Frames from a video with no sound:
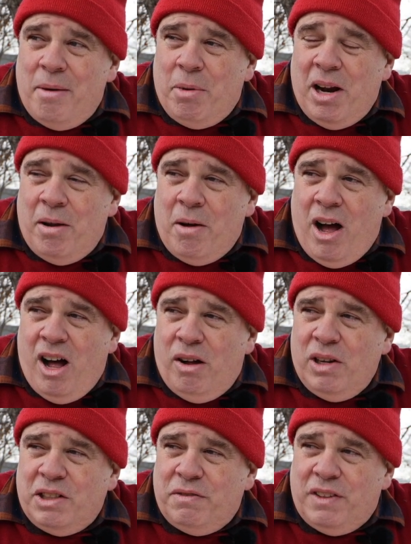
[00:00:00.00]
but I
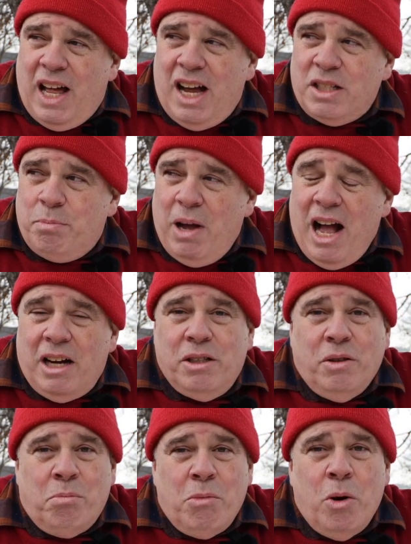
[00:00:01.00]
always flash back
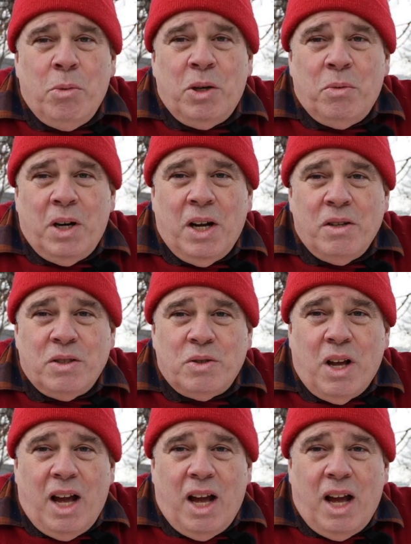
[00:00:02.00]
to a moment when I